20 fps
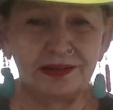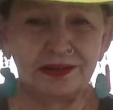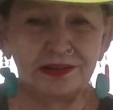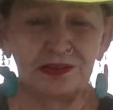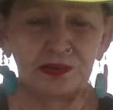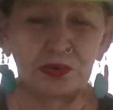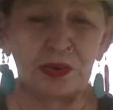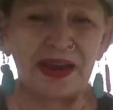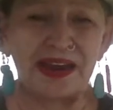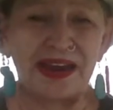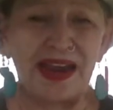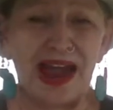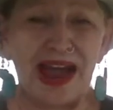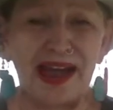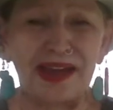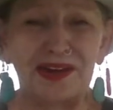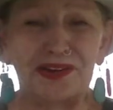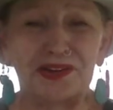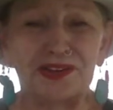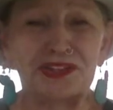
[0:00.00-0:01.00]
that's why he
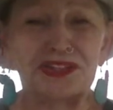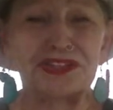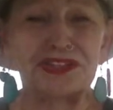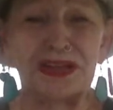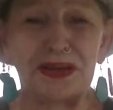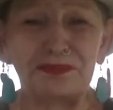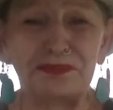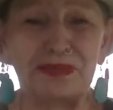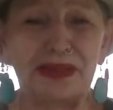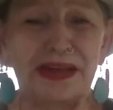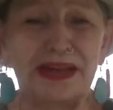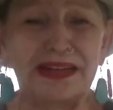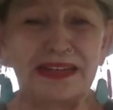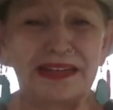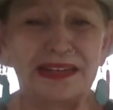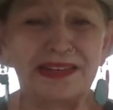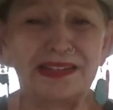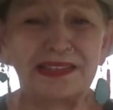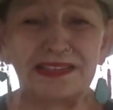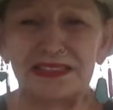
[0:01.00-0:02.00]
hired
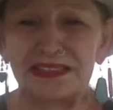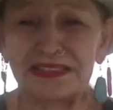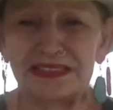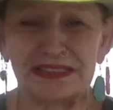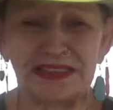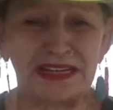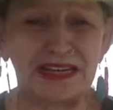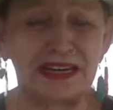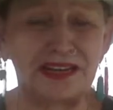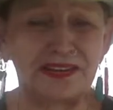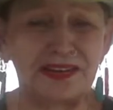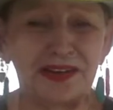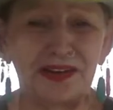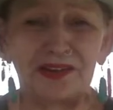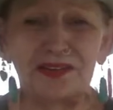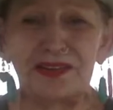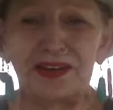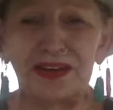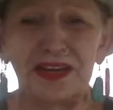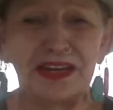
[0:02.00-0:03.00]
somebody to sit in
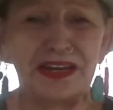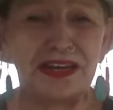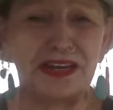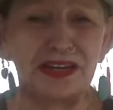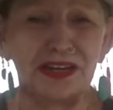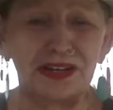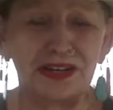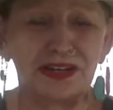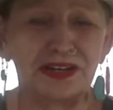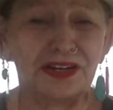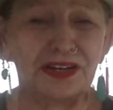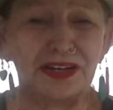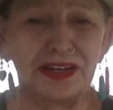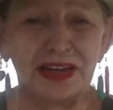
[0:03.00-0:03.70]
there that he could